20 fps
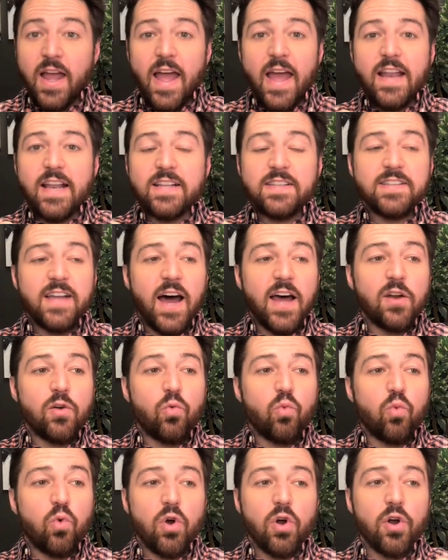and it's not a
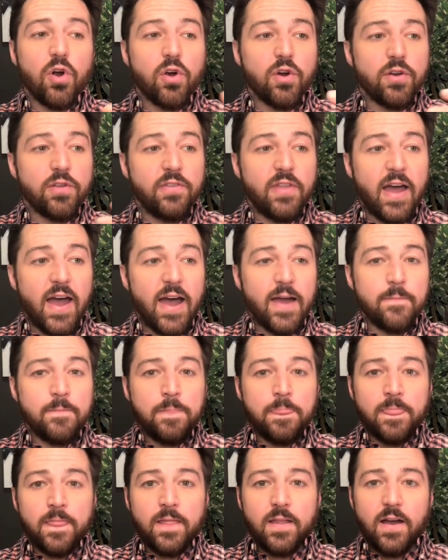word
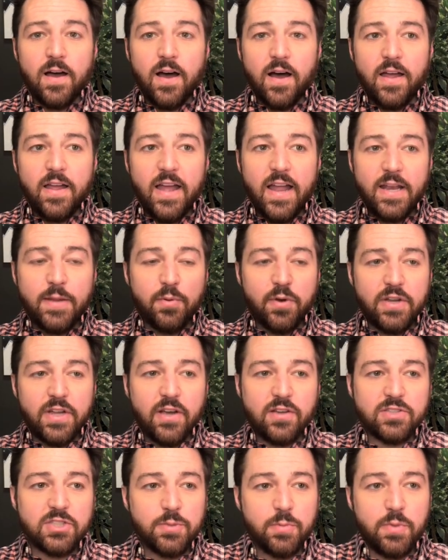that anybody
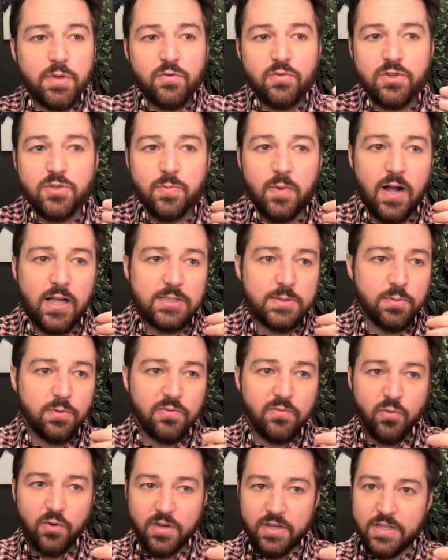else should be responsible
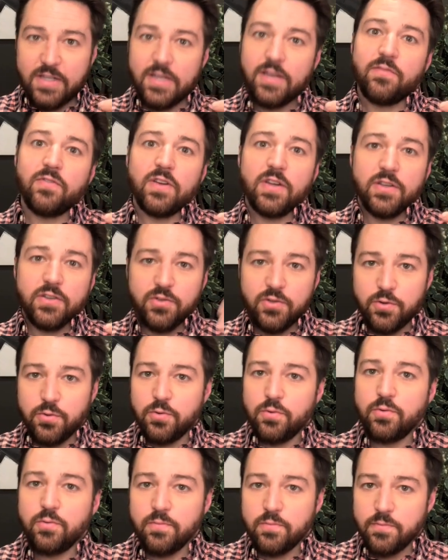for giving
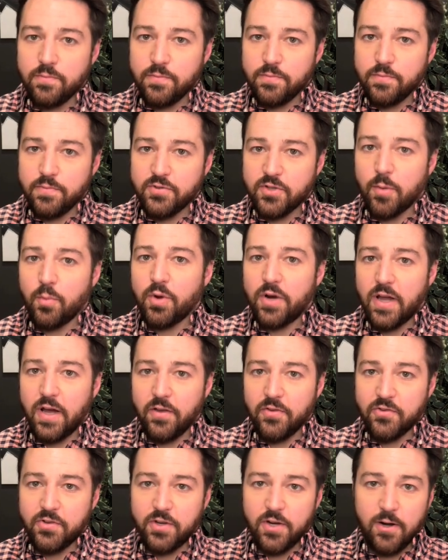to someone
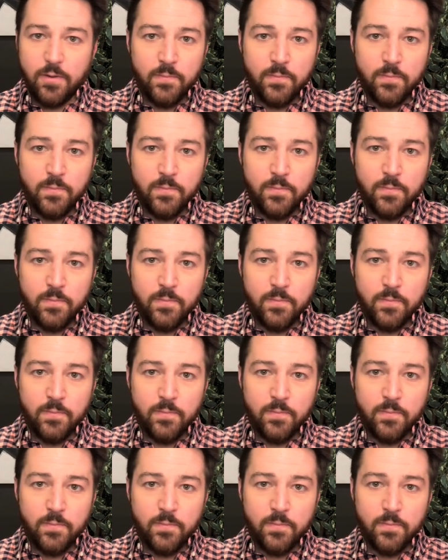else.